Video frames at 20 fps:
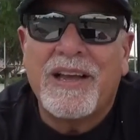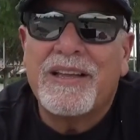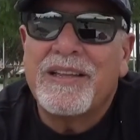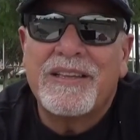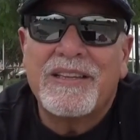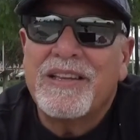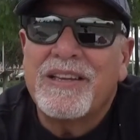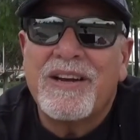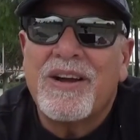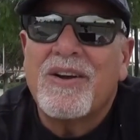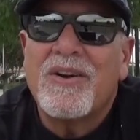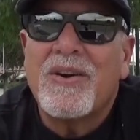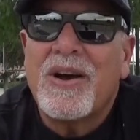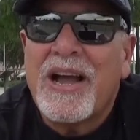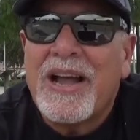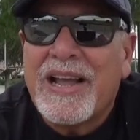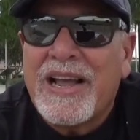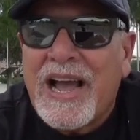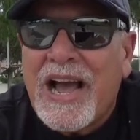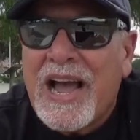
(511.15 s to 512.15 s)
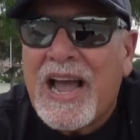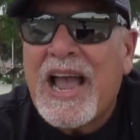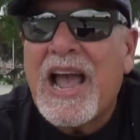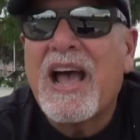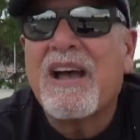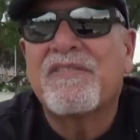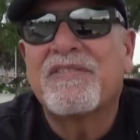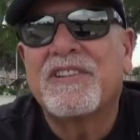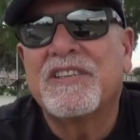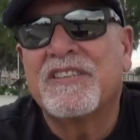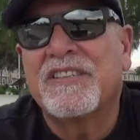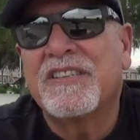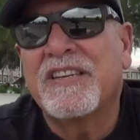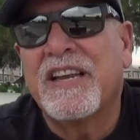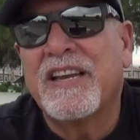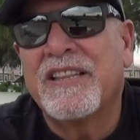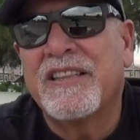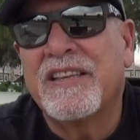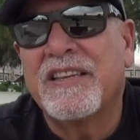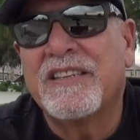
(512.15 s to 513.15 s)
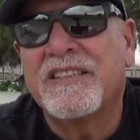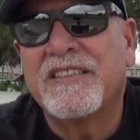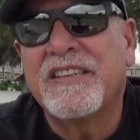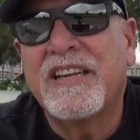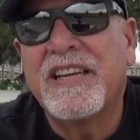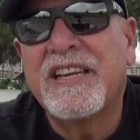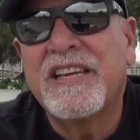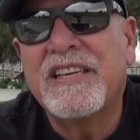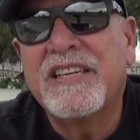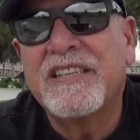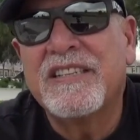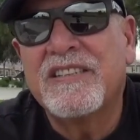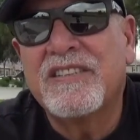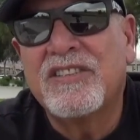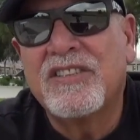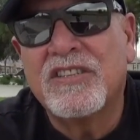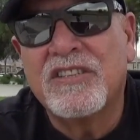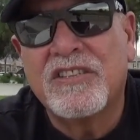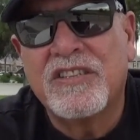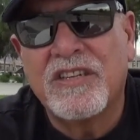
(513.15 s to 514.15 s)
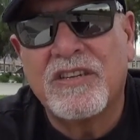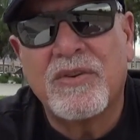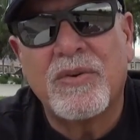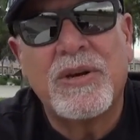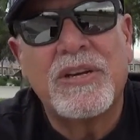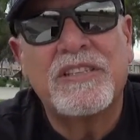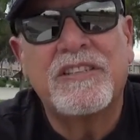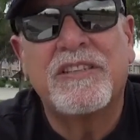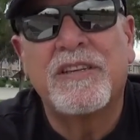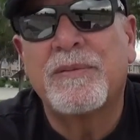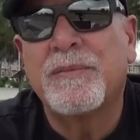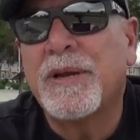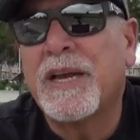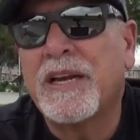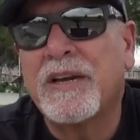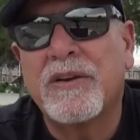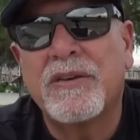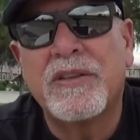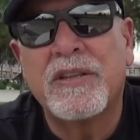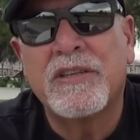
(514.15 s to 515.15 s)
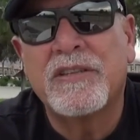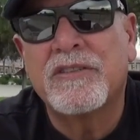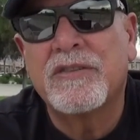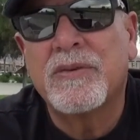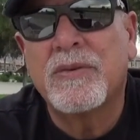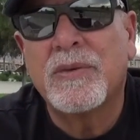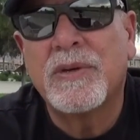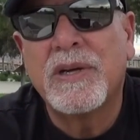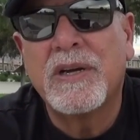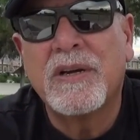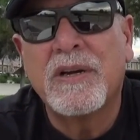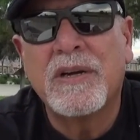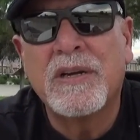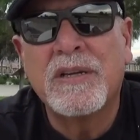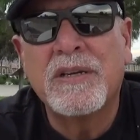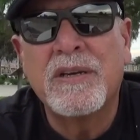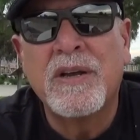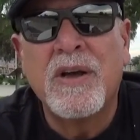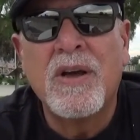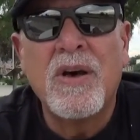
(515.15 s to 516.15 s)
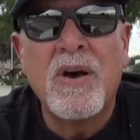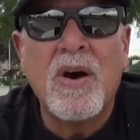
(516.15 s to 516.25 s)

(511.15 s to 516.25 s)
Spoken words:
You know, I have to say this. It is just a crazy maker that's going on.